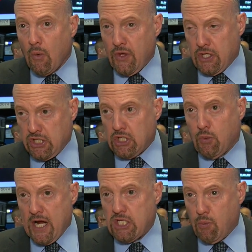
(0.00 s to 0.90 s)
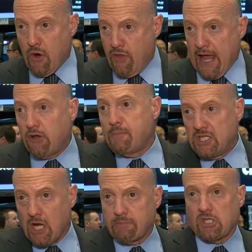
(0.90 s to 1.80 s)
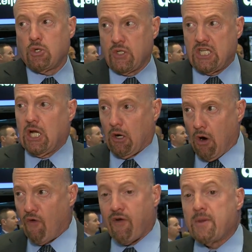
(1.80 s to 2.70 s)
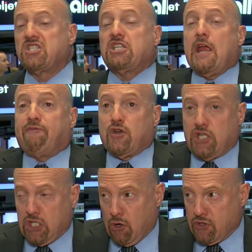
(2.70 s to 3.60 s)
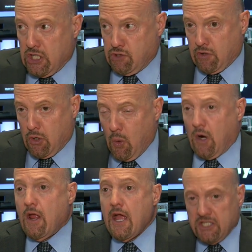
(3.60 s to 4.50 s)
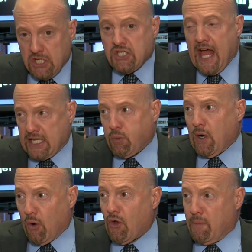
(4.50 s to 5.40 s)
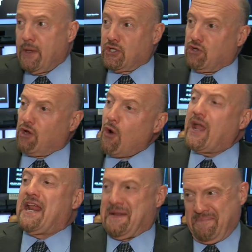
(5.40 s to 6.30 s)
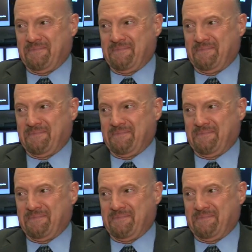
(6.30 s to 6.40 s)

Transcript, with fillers: with a situation where they could be subject to a TRO from a San Francisco district court, since that's where all the bidders are located.